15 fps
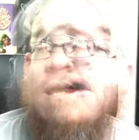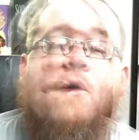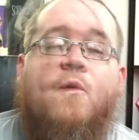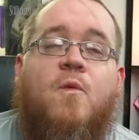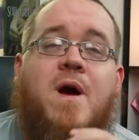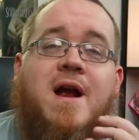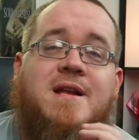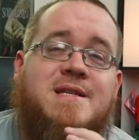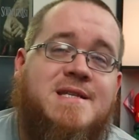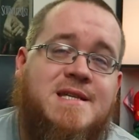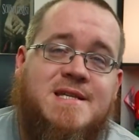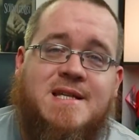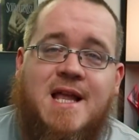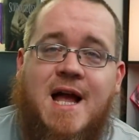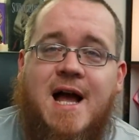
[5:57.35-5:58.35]
Where does
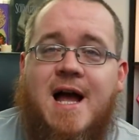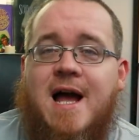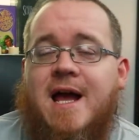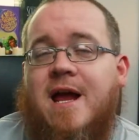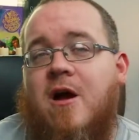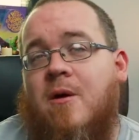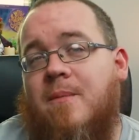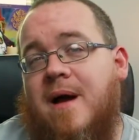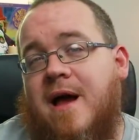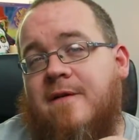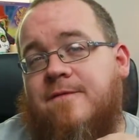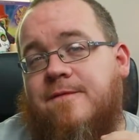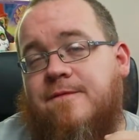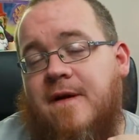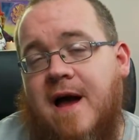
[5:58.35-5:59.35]
this lie on my
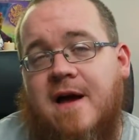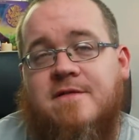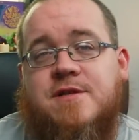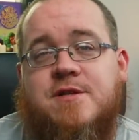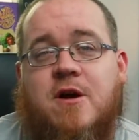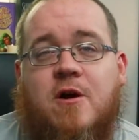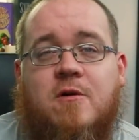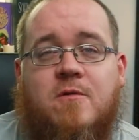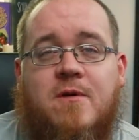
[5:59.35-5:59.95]
5-star